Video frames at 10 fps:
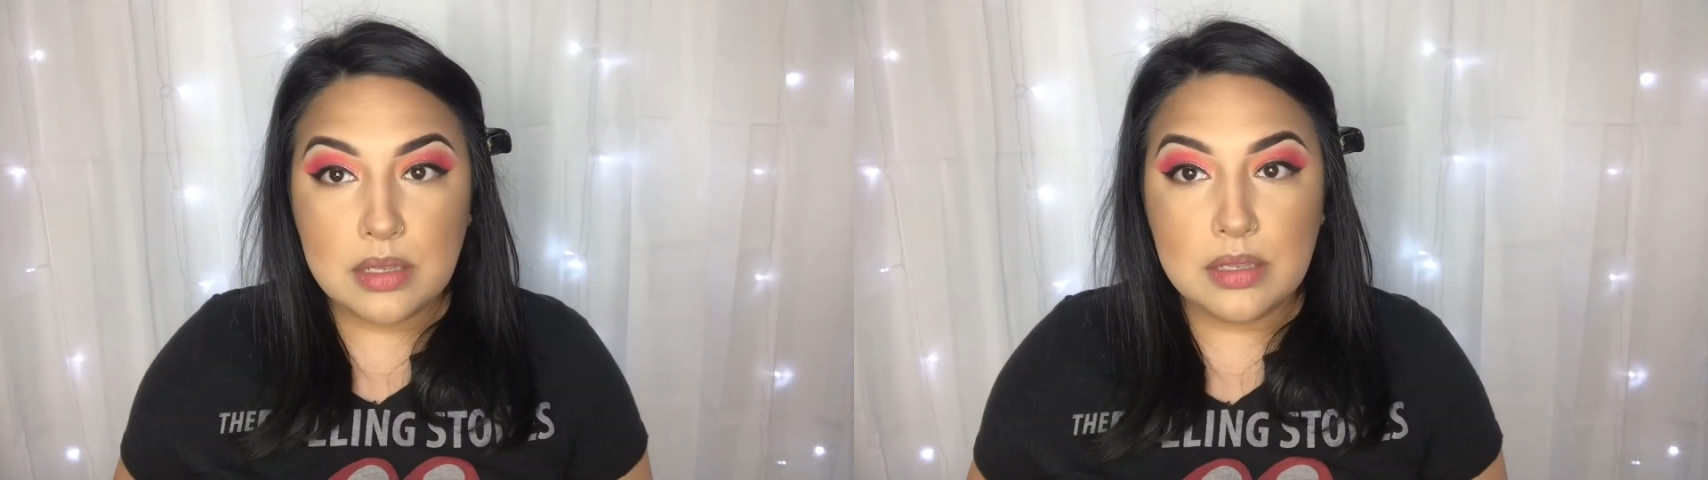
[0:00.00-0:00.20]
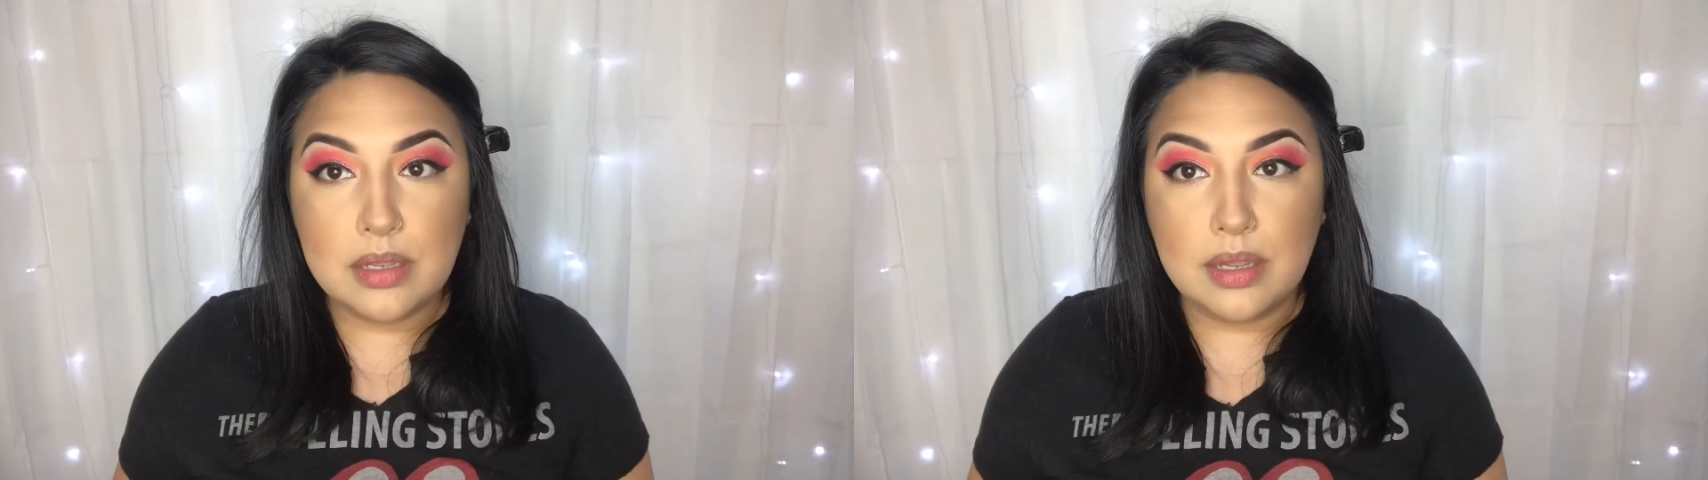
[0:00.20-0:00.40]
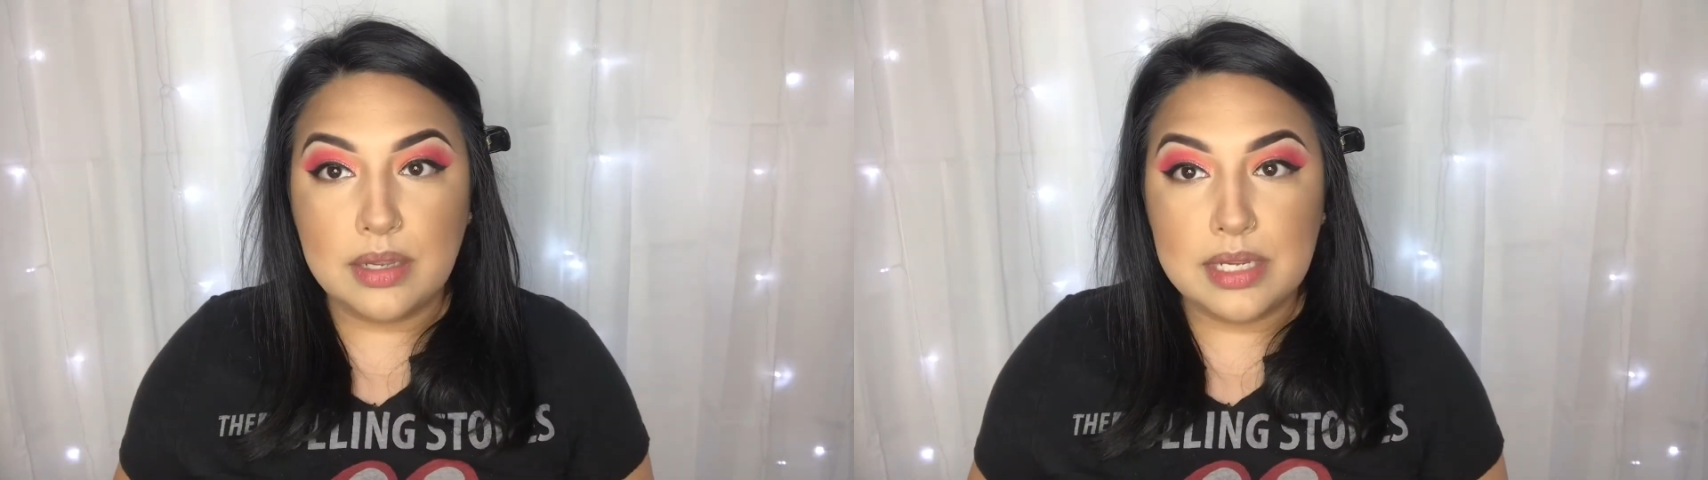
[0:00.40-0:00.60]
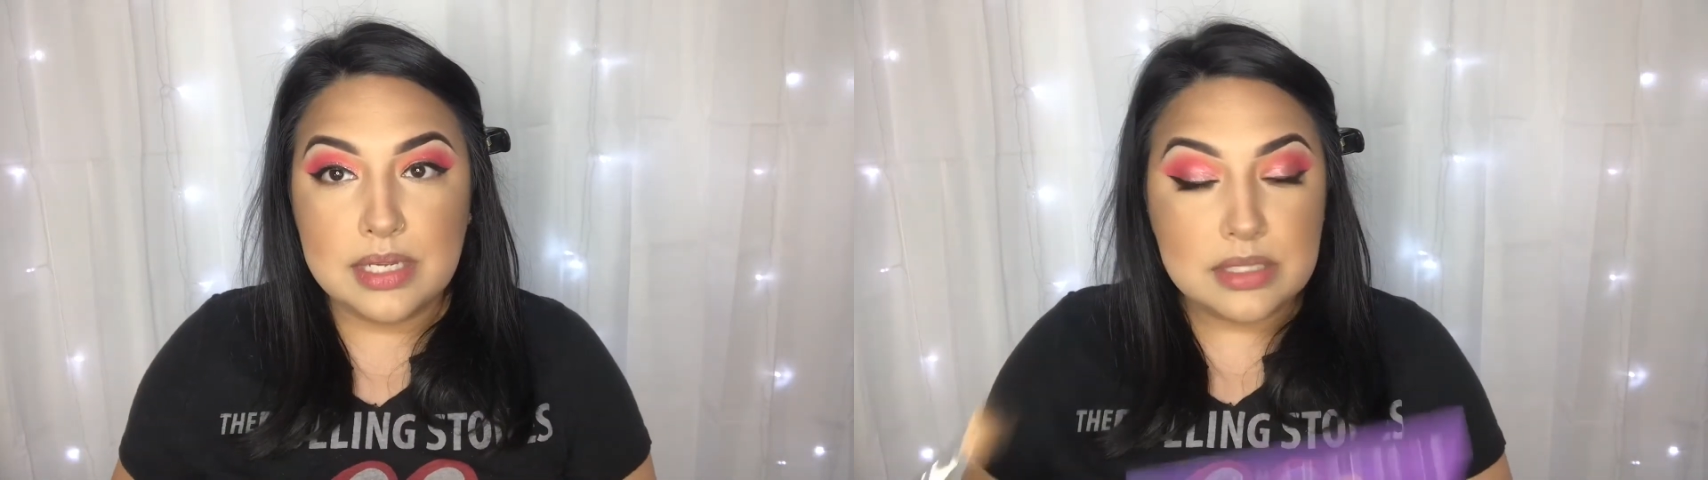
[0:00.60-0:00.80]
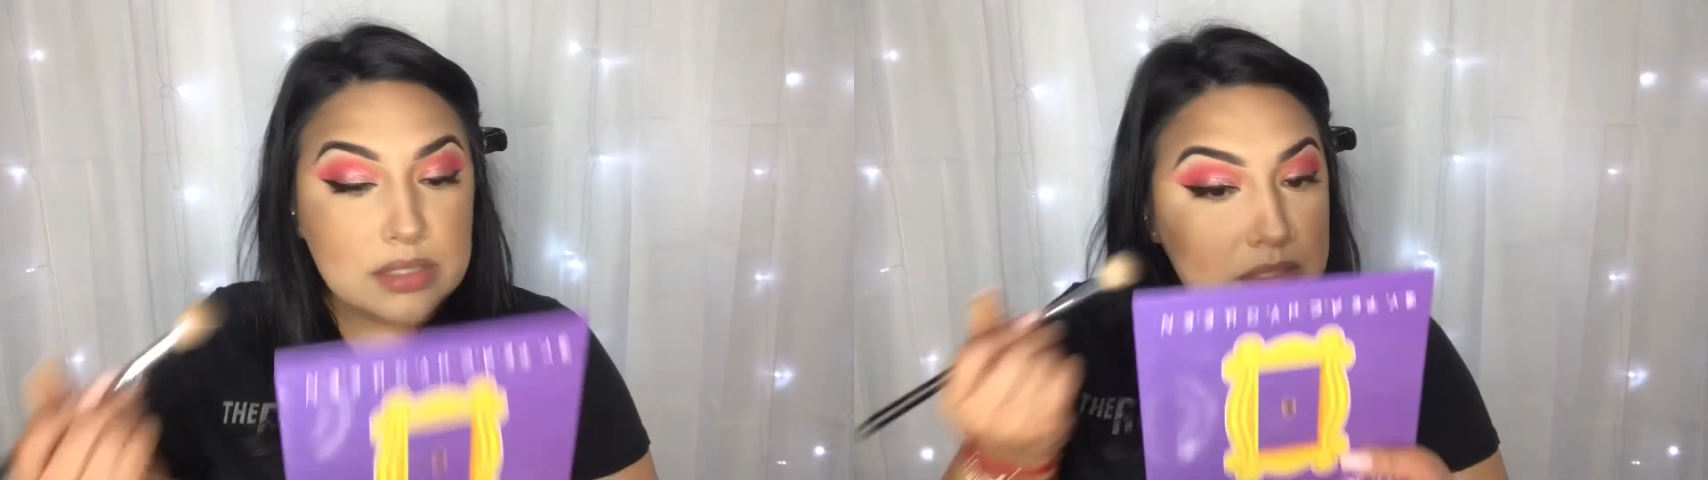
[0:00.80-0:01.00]
Yeah, it is
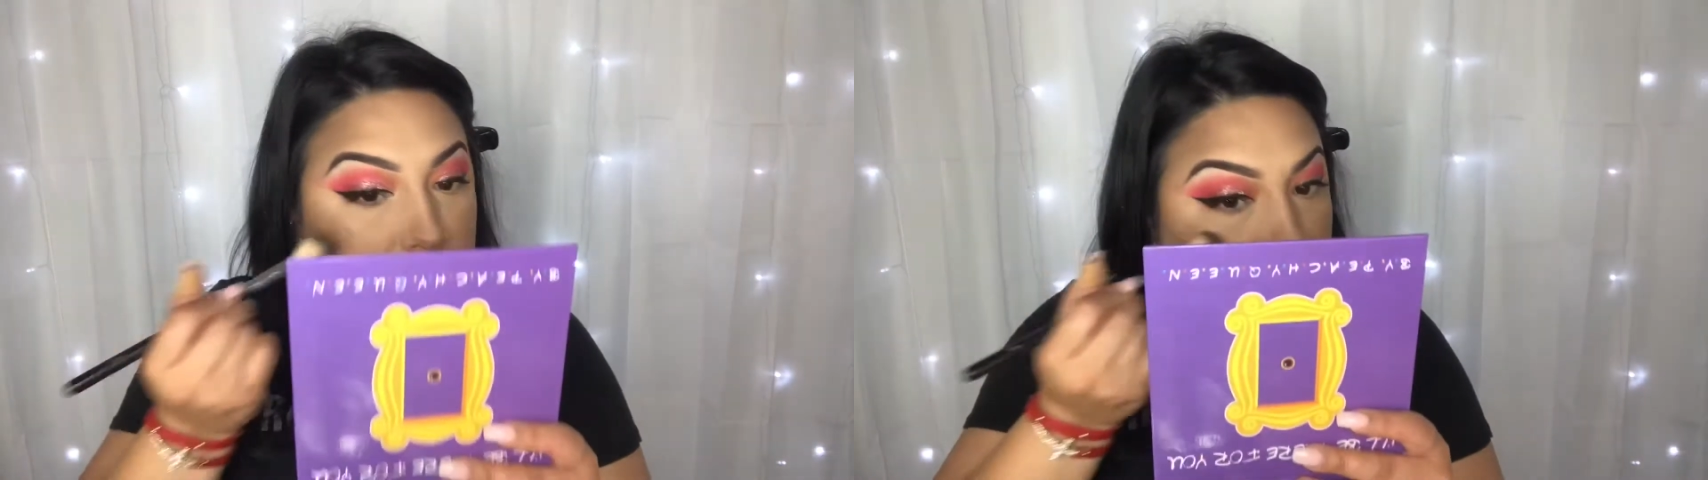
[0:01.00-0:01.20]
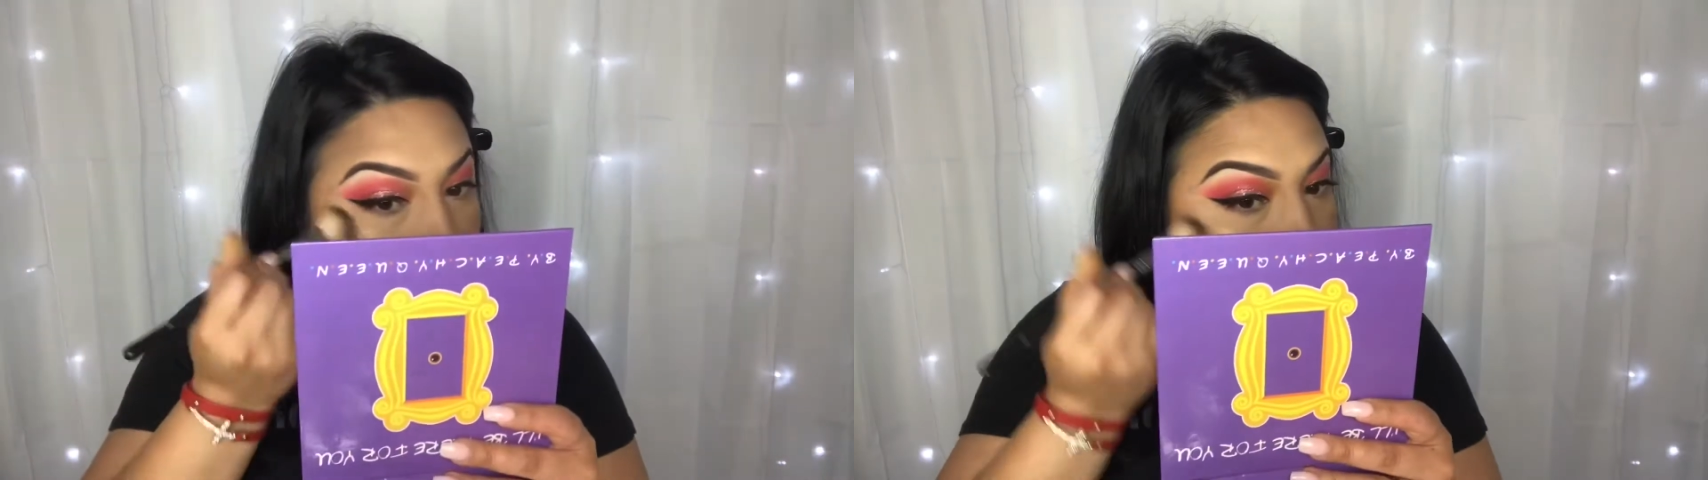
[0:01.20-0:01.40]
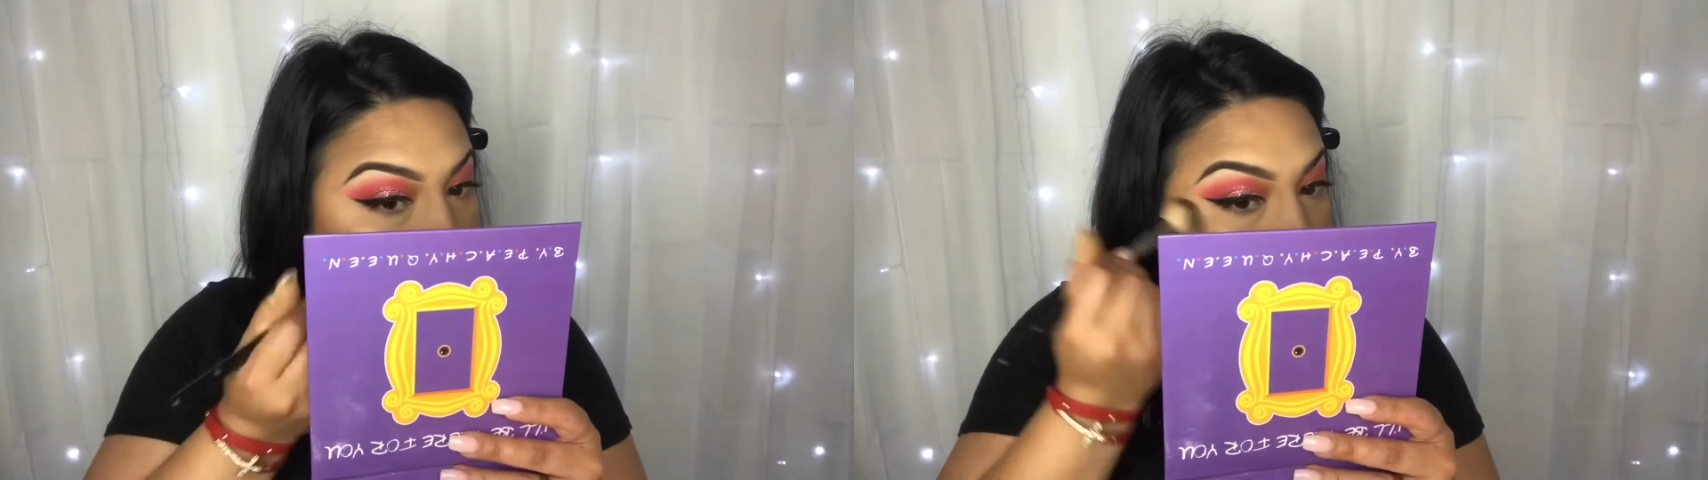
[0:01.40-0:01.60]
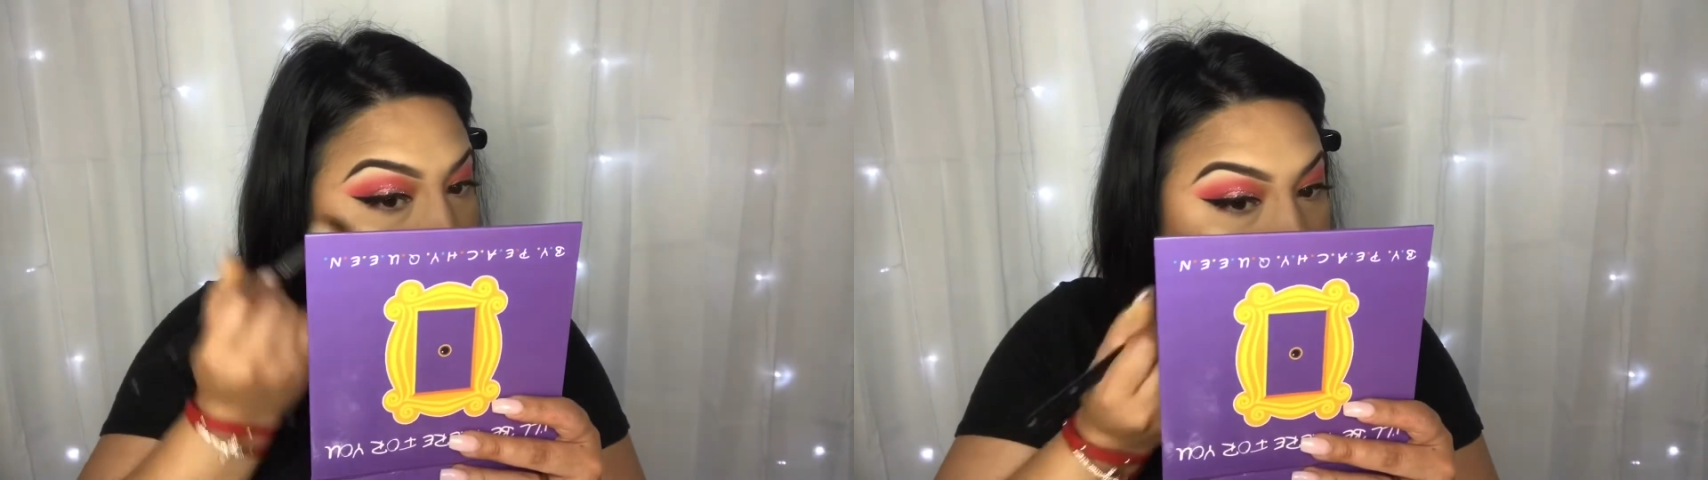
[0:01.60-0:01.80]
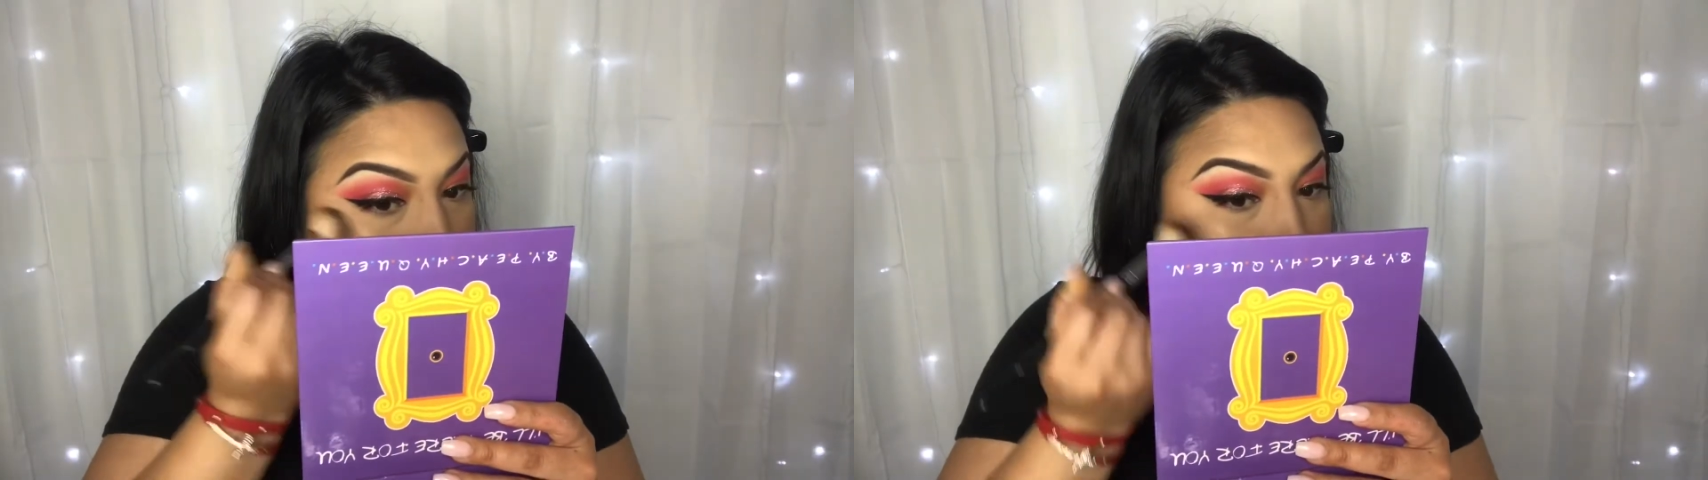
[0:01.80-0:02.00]
definitely too
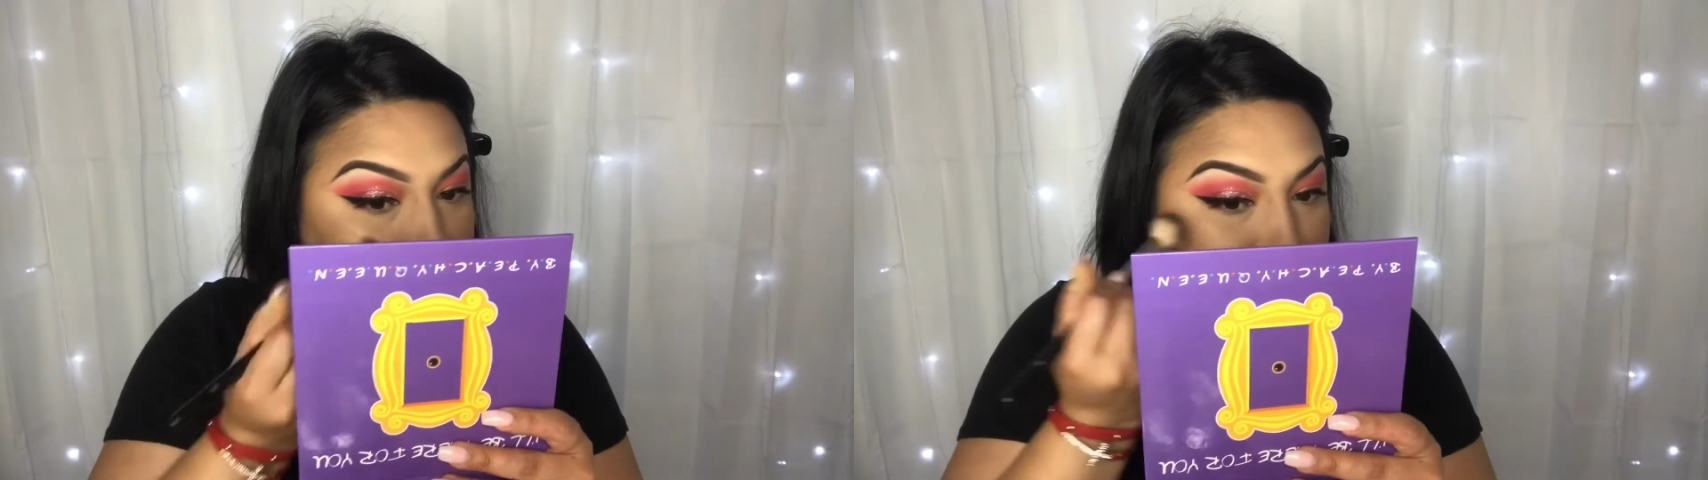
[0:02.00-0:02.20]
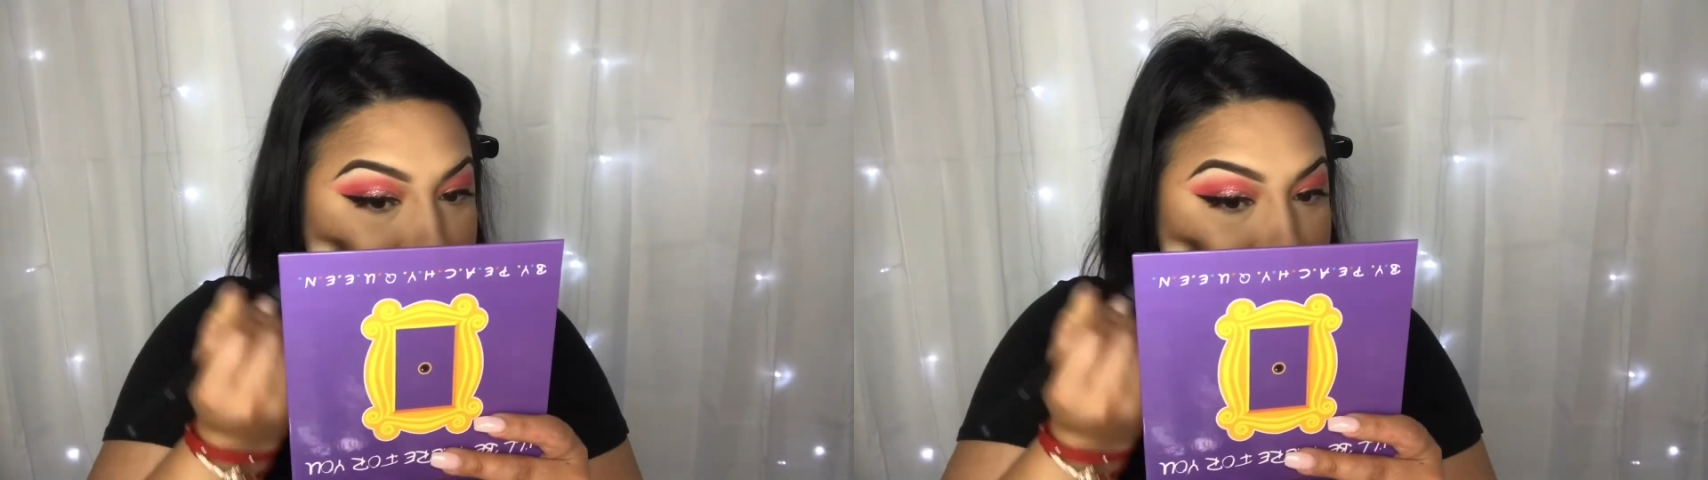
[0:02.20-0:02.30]
dark.